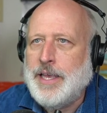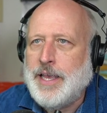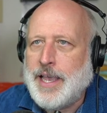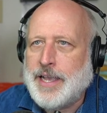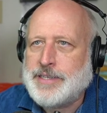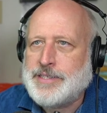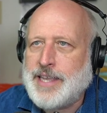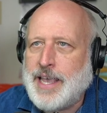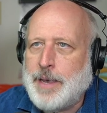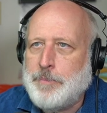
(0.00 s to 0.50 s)

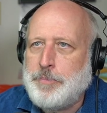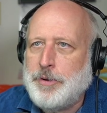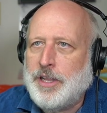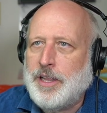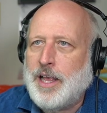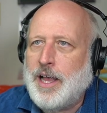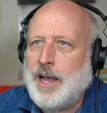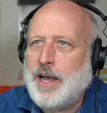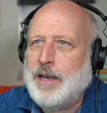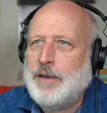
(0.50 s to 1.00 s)
example
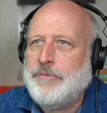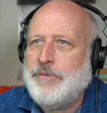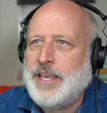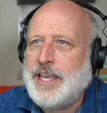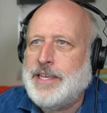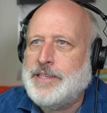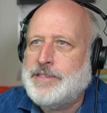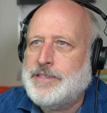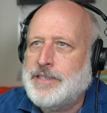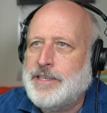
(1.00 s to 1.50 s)
of,
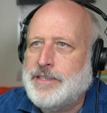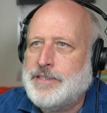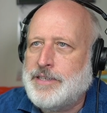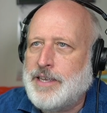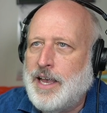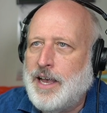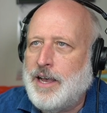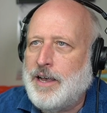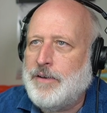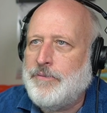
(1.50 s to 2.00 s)
instance
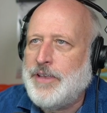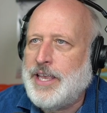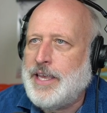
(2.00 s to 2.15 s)
of,